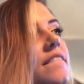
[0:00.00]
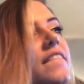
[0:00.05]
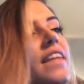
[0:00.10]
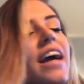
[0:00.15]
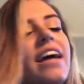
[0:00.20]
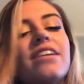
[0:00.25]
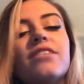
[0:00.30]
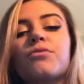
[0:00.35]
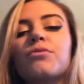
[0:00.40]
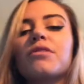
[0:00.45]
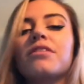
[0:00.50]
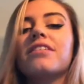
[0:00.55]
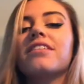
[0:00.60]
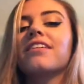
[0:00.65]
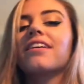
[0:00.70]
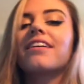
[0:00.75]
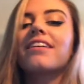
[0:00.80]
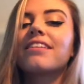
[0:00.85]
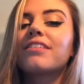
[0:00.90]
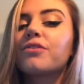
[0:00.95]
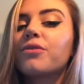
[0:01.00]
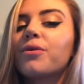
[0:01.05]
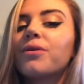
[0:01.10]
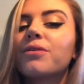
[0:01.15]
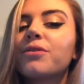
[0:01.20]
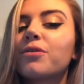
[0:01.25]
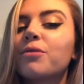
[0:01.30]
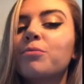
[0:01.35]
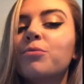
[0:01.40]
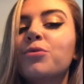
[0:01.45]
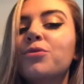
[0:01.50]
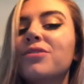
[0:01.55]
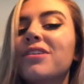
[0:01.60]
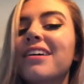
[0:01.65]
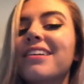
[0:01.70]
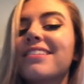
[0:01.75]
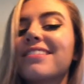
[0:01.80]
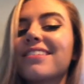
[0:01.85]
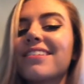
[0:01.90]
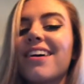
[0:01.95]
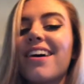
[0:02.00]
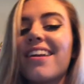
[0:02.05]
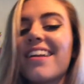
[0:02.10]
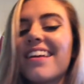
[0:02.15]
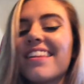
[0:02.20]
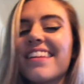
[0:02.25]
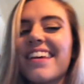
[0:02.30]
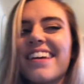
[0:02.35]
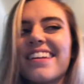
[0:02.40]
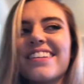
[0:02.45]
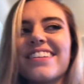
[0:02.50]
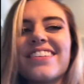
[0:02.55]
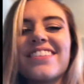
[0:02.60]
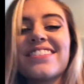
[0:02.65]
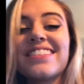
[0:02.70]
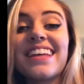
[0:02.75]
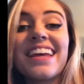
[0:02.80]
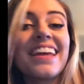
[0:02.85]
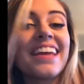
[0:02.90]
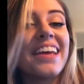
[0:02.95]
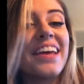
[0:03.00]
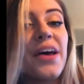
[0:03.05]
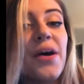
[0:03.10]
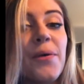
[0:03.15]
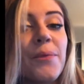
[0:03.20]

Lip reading: Yeah, I just wanted to throw in a little Moonlight Sonata at the end, you know what I'm saying?